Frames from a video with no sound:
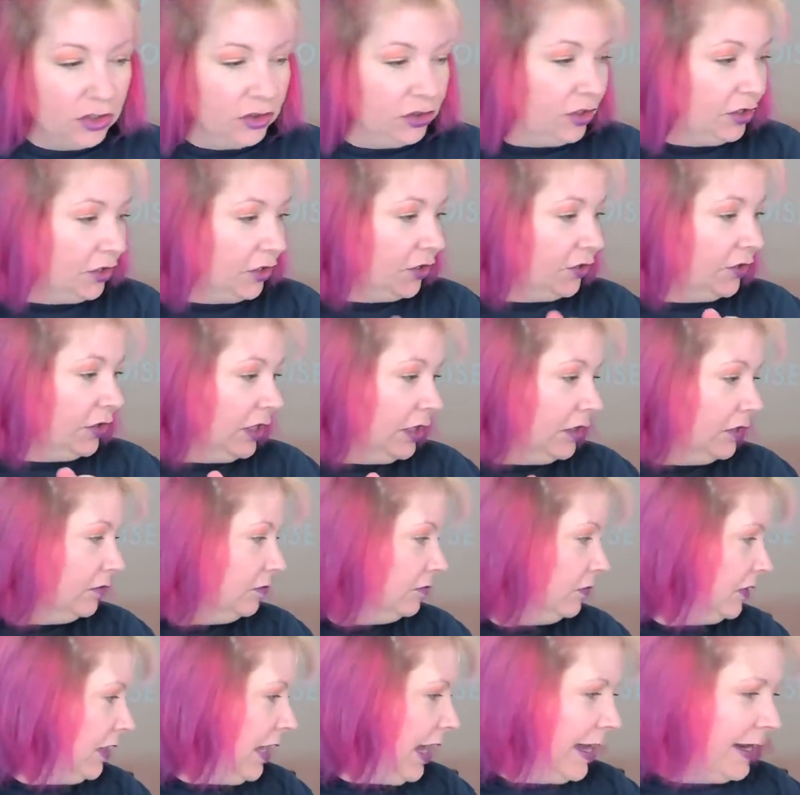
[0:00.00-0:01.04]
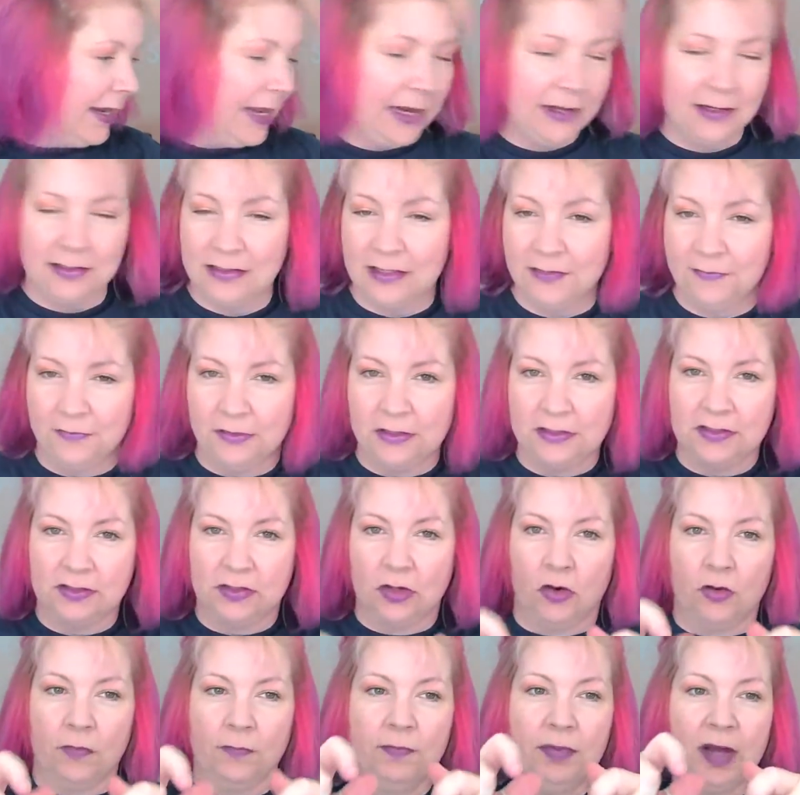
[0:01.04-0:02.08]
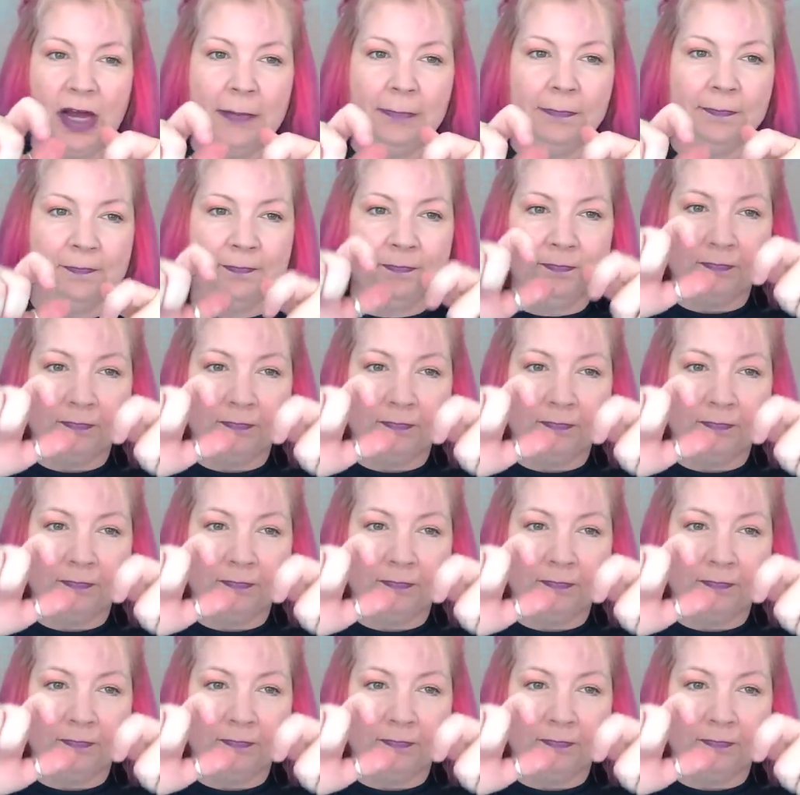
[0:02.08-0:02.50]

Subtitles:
there, I had a different stone, but